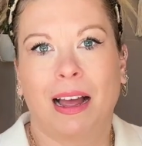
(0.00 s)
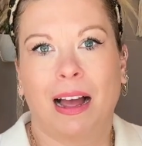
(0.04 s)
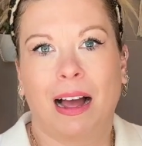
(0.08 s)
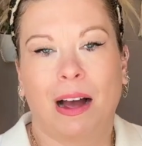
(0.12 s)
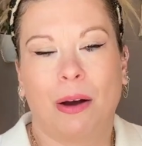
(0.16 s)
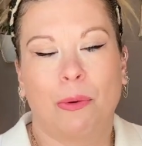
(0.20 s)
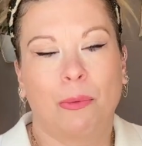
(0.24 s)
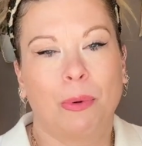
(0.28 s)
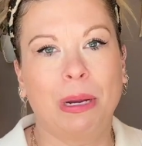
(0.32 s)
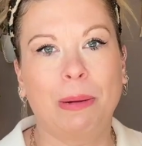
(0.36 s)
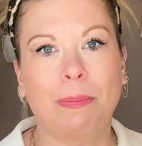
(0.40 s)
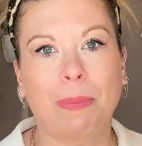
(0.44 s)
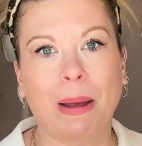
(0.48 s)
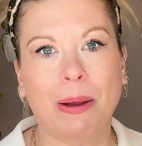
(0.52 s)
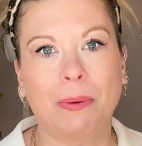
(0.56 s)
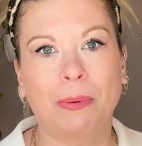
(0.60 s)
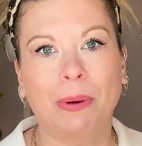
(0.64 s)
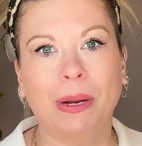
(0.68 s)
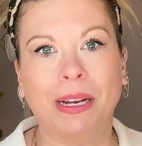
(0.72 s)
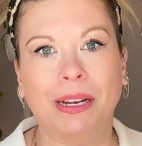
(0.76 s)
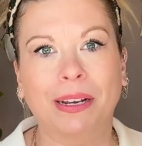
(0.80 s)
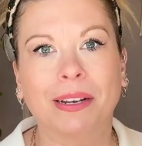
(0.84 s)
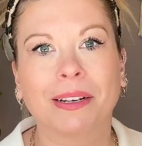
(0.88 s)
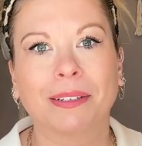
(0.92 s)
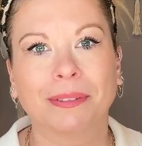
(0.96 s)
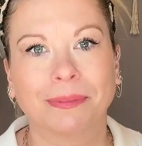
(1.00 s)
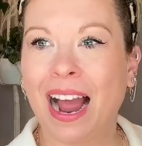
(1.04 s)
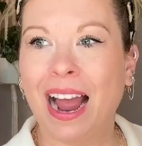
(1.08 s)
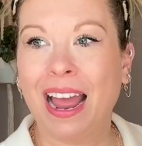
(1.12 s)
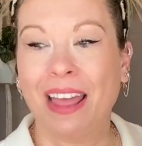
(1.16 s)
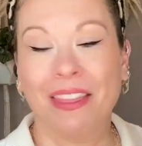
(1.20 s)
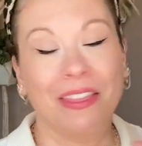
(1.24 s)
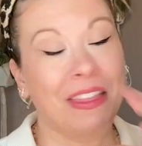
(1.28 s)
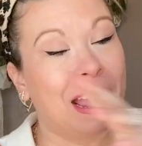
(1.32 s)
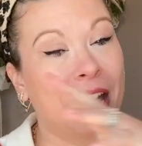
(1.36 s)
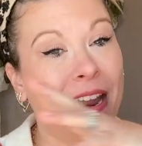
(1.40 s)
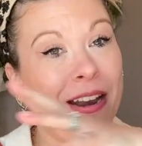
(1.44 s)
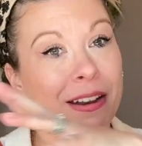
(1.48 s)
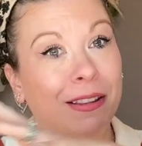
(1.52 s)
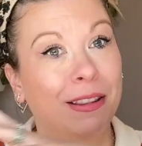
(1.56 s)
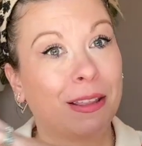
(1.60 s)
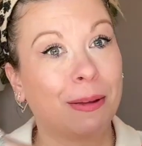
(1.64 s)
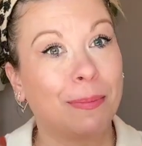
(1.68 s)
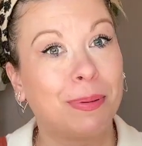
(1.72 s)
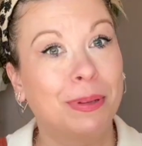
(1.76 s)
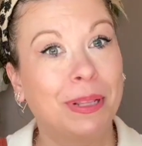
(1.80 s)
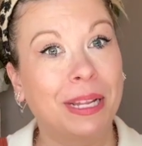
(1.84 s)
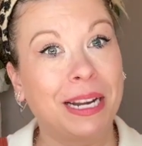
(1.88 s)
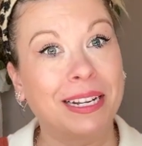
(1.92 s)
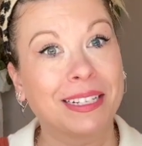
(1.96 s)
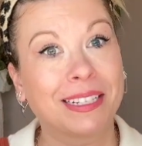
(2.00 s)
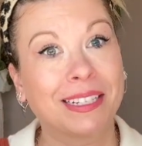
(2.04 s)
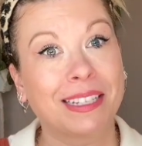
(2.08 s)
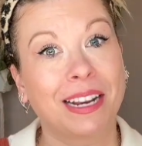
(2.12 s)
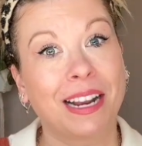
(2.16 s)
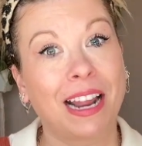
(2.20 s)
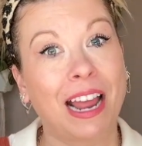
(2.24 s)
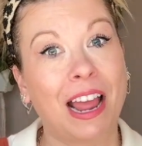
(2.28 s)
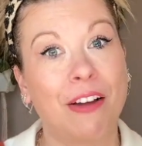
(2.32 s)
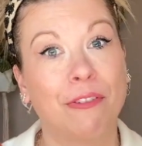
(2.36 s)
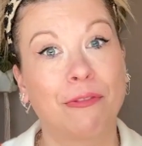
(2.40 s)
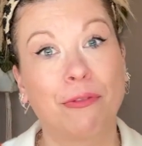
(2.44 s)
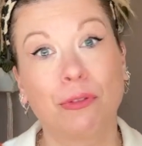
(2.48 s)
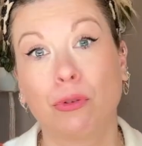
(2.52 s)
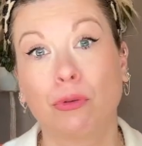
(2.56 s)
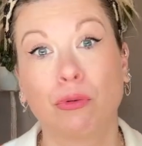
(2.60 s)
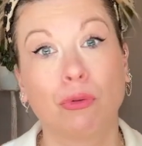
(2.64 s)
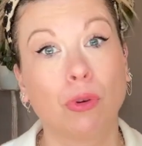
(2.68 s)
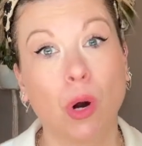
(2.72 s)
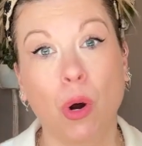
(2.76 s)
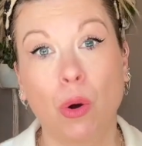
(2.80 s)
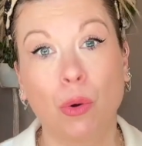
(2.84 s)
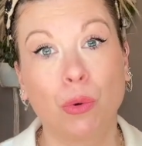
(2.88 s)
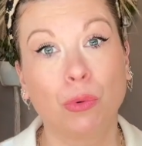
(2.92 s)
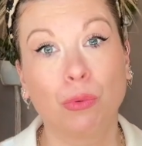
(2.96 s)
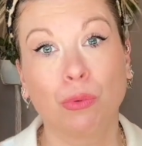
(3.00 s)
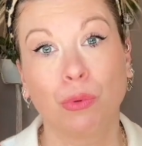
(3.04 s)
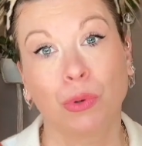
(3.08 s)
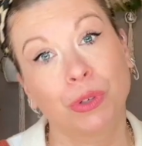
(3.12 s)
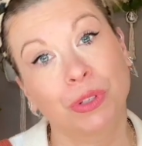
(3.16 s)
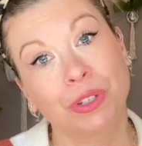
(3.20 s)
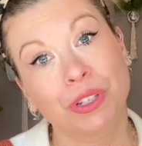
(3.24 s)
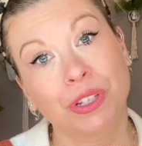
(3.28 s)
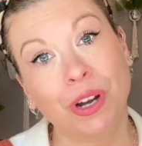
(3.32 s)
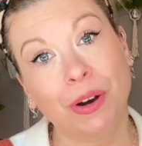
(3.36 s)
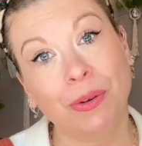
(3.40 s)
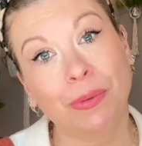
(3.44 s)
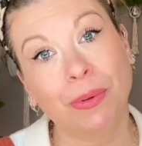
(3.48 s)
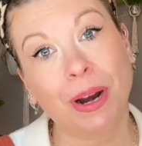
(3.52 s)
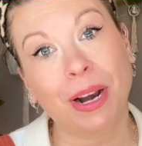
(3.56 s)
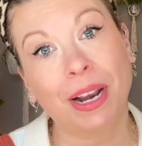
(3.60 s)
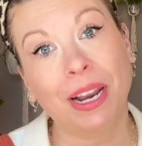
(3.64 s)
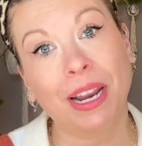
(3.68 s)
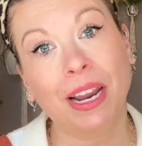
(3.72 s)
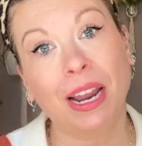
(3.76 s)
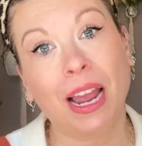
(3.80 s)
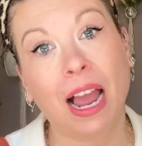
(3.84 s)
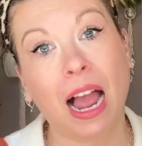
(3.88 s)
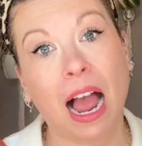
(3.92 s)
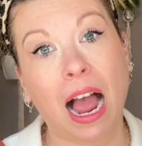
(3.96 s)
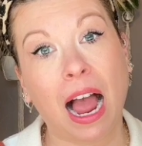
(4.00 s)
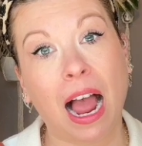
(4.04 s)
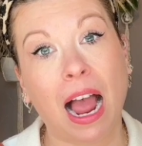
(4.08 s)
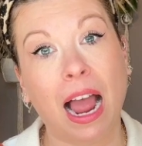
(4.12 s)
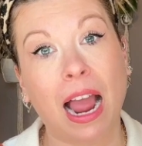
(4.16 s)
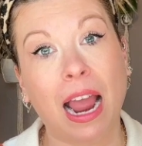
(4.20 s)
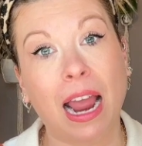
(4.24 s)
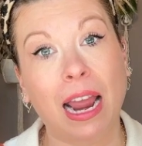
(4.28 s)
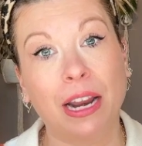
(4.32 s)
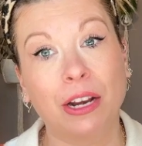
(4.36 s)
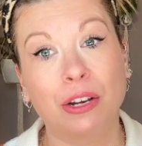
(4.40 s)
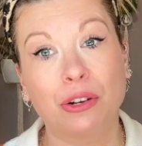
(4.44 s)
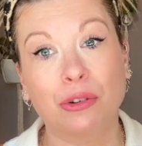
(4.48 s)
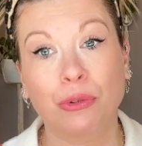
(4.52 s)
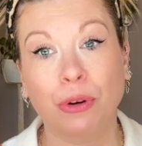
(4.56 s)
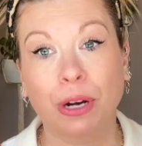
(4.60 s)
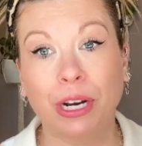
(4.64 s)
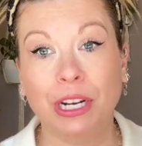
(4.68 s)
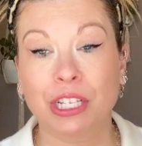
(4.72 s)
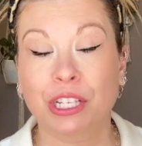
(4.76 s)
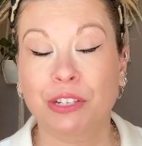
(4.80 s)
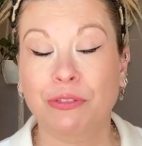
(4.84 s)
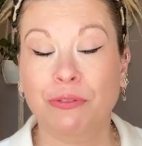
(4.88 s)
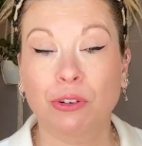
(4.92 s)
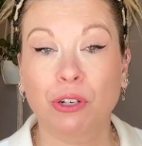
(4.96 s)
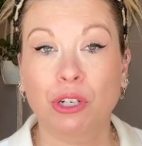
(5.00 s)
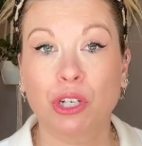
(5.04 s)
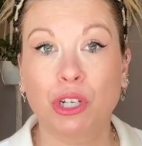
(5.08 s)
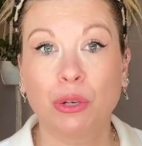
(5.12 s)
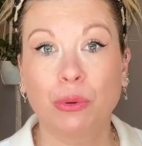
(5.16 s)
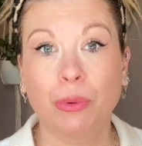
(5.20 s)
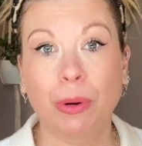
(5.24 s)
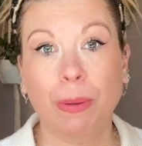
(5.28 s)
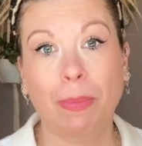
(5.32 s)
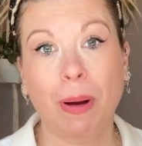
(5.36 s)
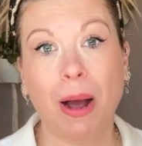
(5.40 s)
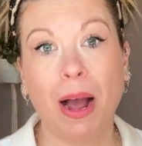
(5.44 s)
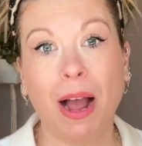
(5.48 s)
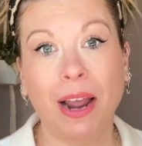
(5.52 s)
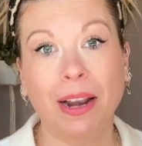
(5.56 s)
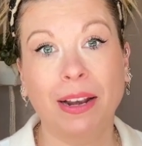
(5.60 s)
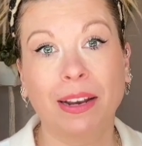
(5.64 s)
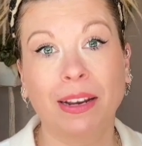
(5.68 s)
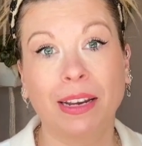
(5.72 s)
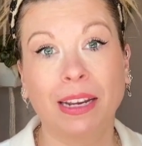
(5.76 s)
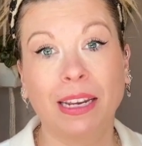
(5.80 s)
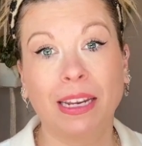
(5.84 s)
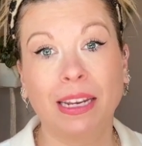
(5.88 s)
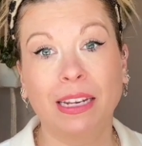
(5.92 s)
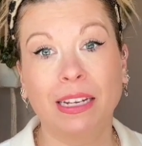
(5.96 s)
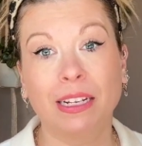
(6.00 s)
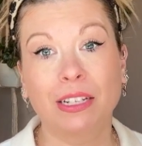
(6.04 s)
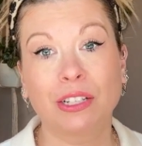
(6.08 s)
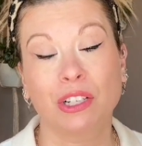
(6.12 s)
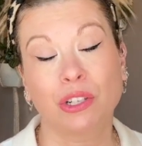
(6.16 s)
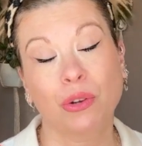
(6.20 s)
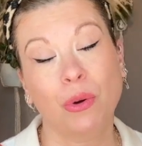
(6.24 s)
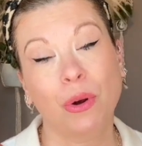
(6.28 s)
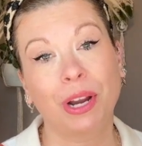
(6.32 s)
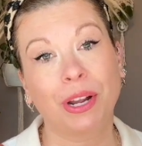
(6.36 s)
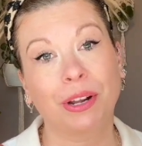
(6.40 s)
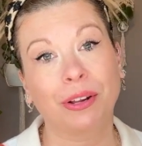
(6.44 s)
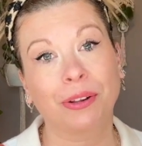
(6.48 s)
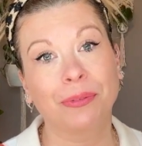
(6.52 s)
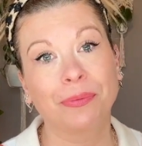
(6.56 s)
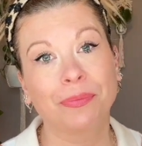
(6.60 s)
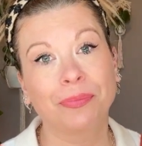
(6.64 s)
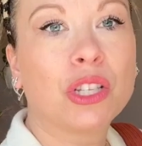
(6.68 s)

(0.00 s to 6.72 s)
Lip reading: week by week. And then the plants that have grown roots already, I transfer to a pot in soil.